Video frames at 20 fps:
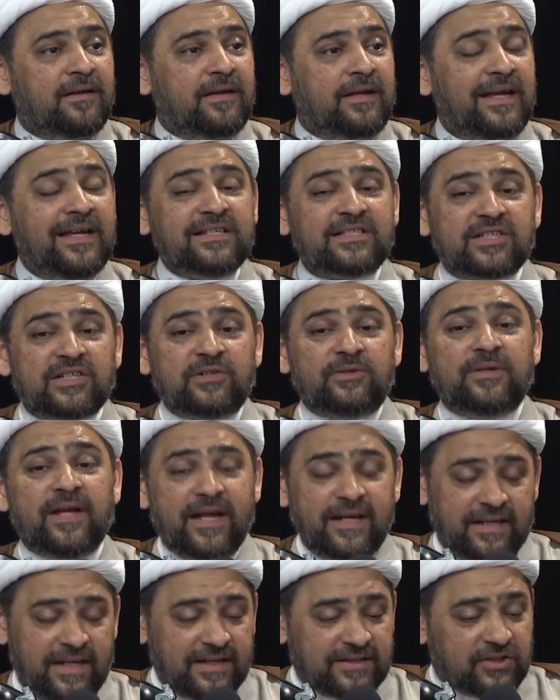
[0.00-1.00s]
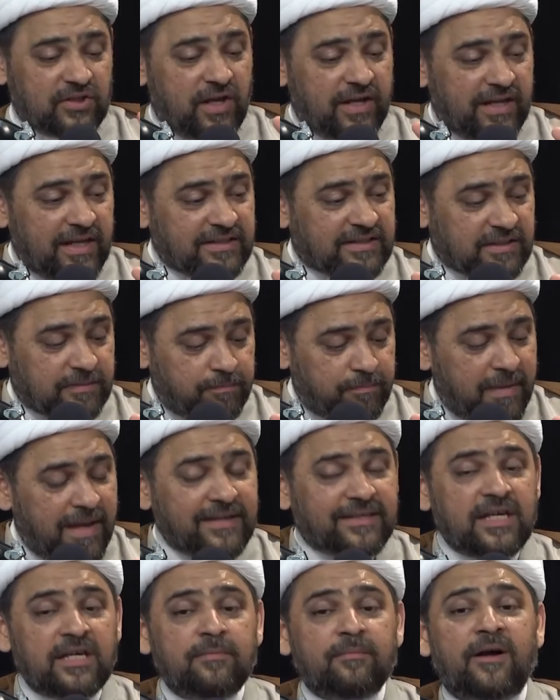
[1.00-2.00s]
It's
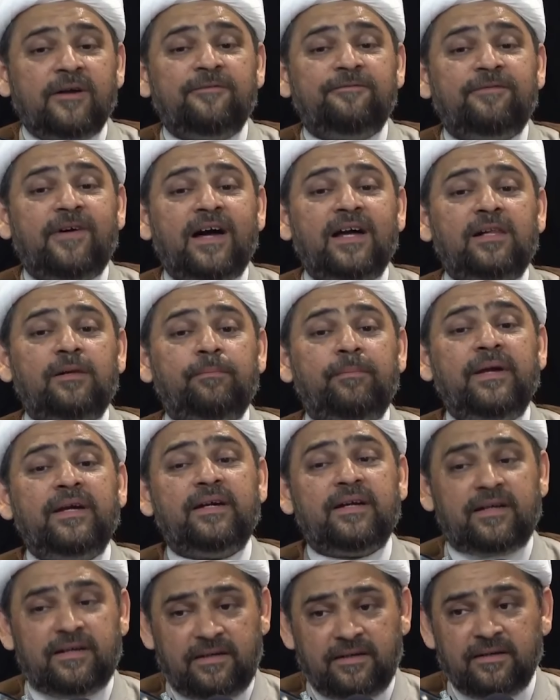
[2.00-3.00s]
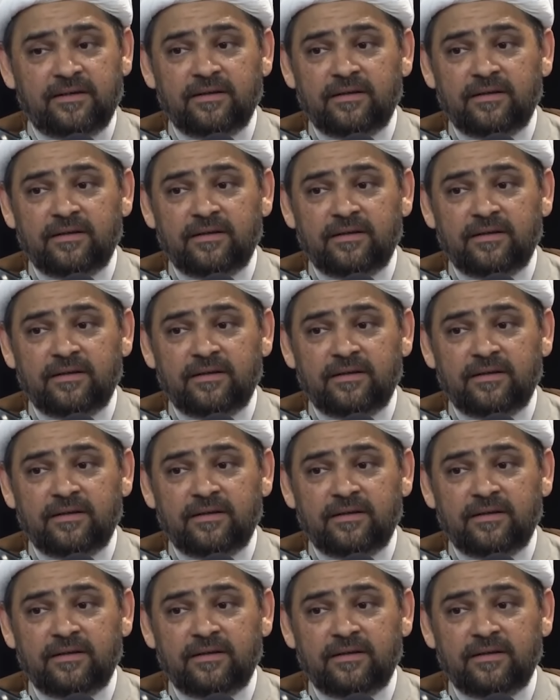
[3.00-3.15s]
making my file bigger.